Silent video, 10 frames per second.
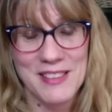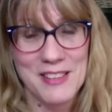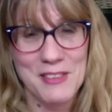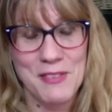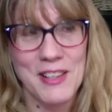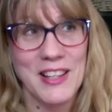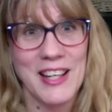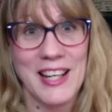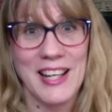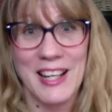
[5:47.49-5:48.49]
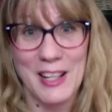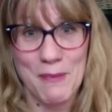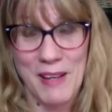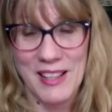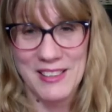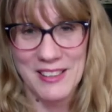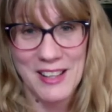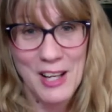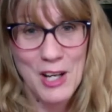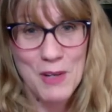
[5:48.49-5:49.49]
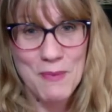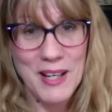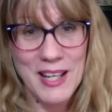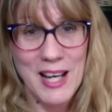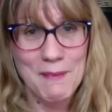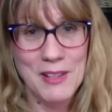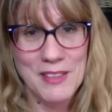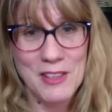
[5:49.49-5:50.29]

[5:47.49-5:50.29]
I just feel like I got to get back to my comments.